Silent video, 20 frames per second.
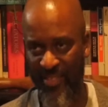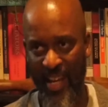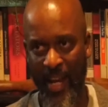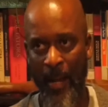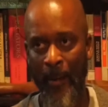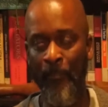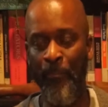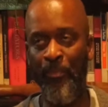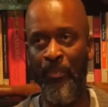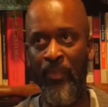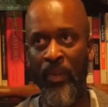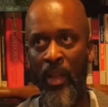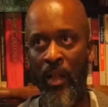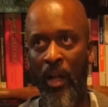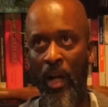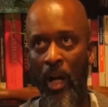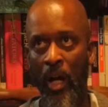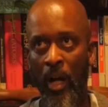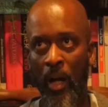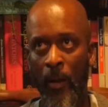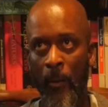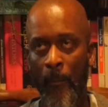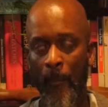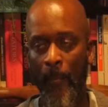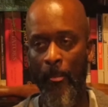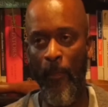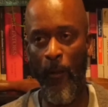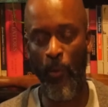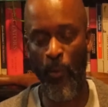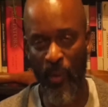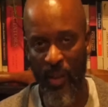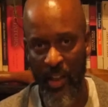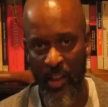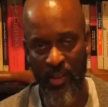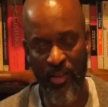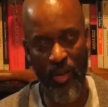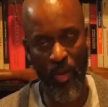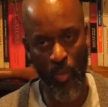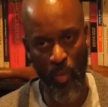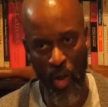that the Greeks,
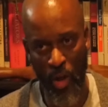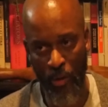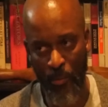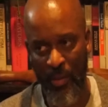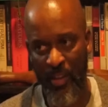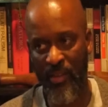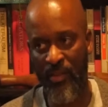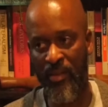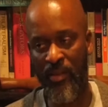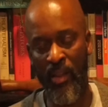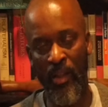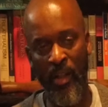the Romans,